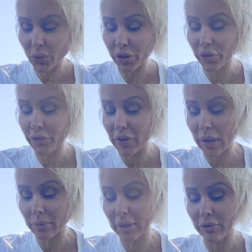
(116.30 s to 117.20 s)
with her
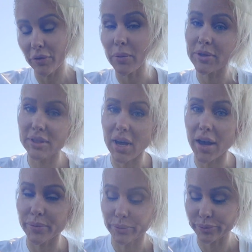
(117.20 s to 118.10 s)
family from the
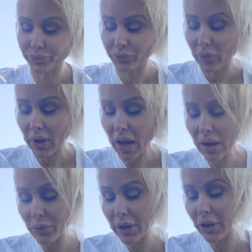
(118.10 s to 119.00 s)
sky.
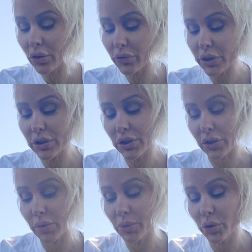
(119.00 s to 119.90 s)
I ran over and took the